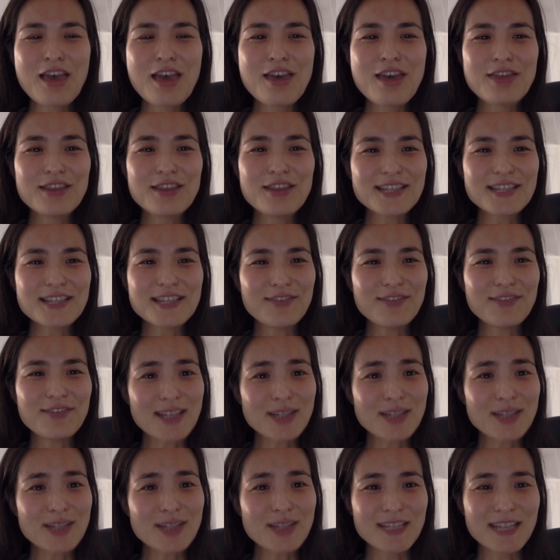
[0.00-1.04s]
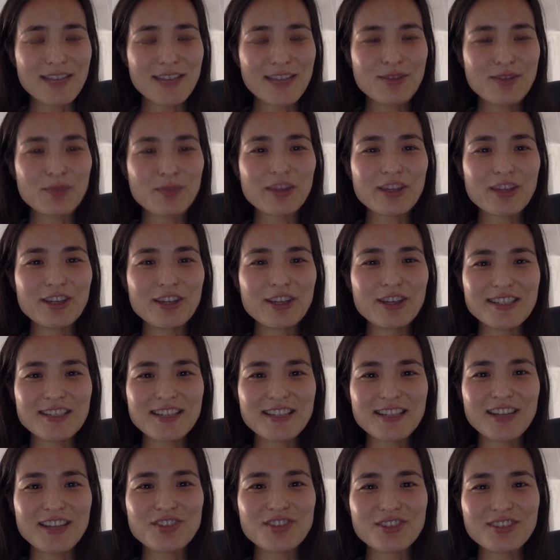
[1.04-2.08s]
This advice was given with good
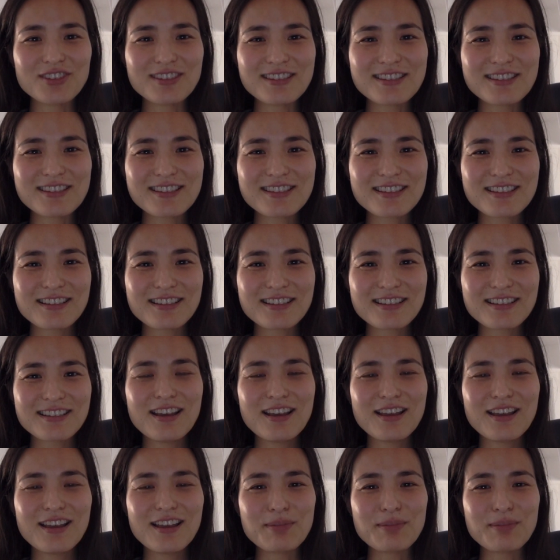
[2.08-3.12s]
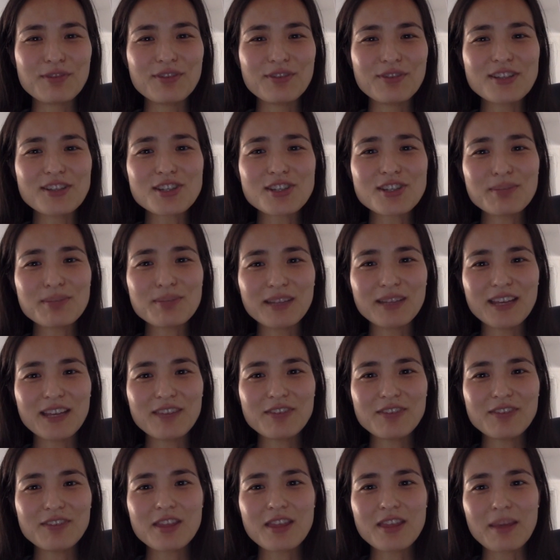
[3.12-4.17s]
intentions. The professor
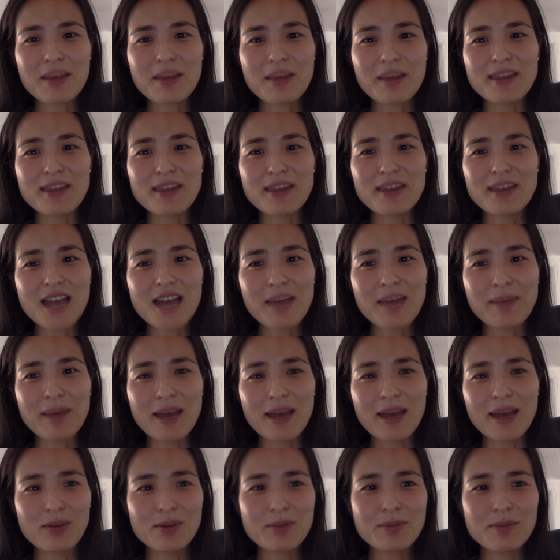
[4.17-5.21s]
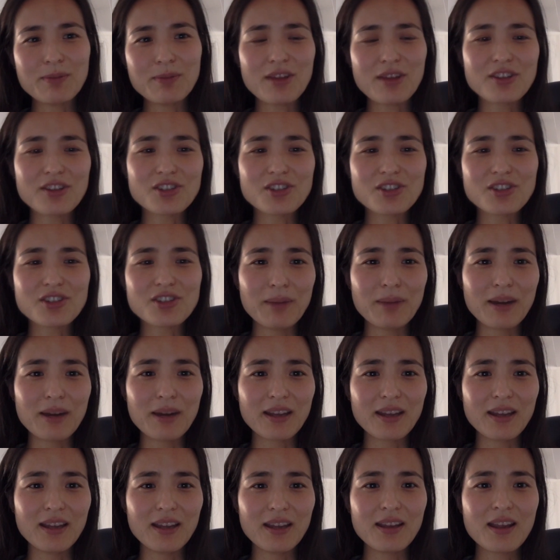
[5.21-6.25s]
believed that by the time I would be on the job
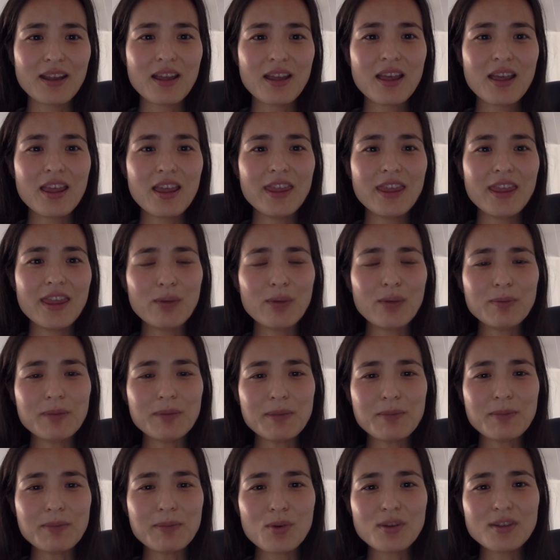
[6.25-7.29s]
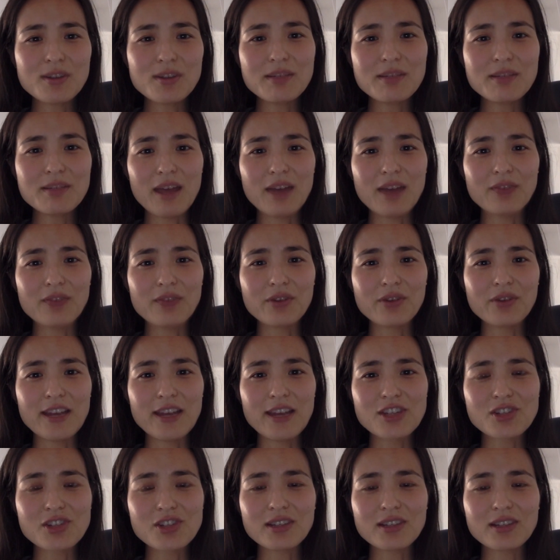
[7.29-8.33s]
market, there would be more demand for
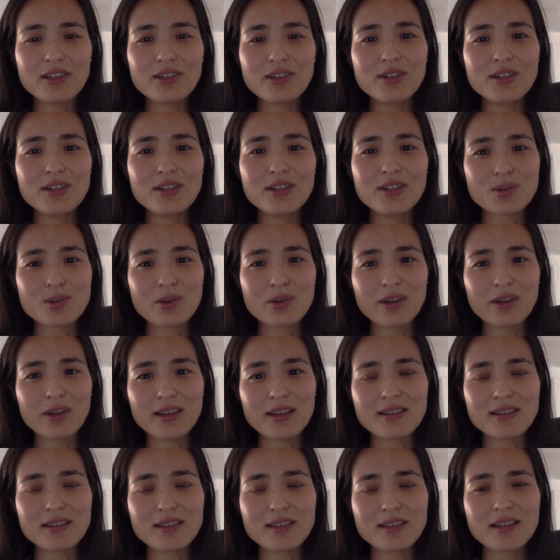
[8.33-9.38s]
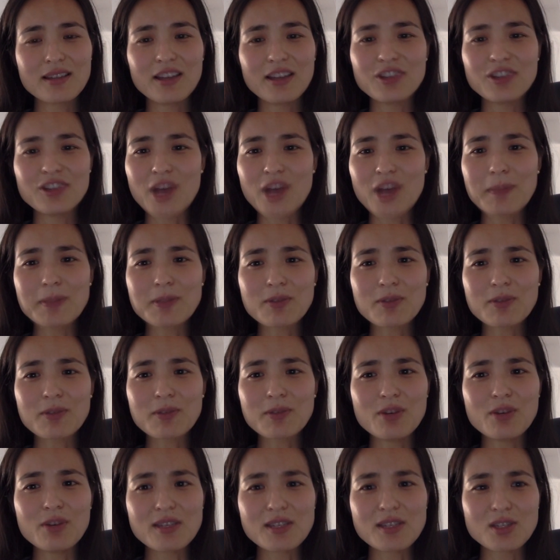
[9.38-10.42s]
Asian legal historians, and jobs for
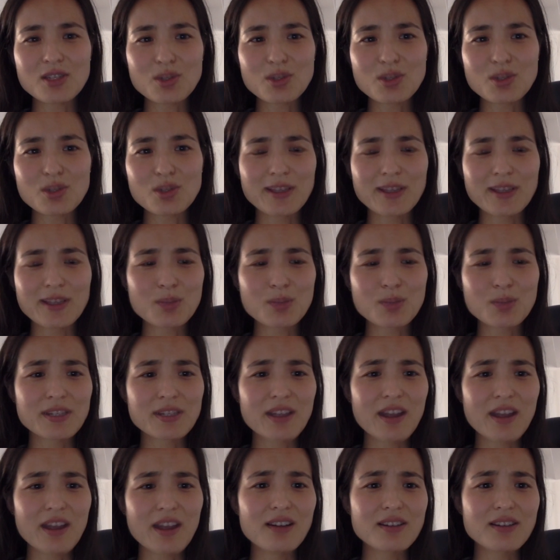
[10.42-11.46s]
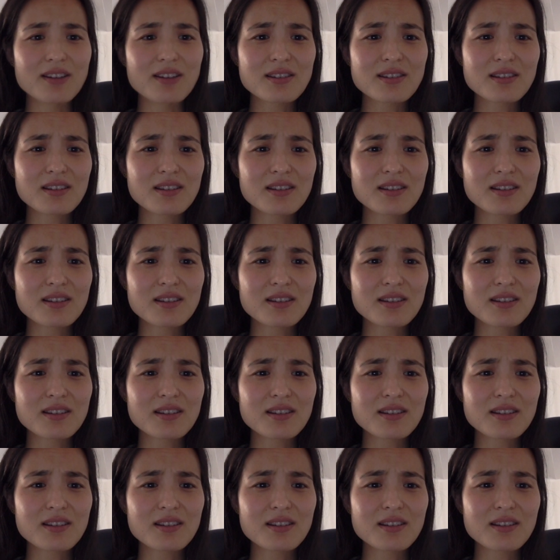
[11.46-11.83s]
U.S. historians were scarce.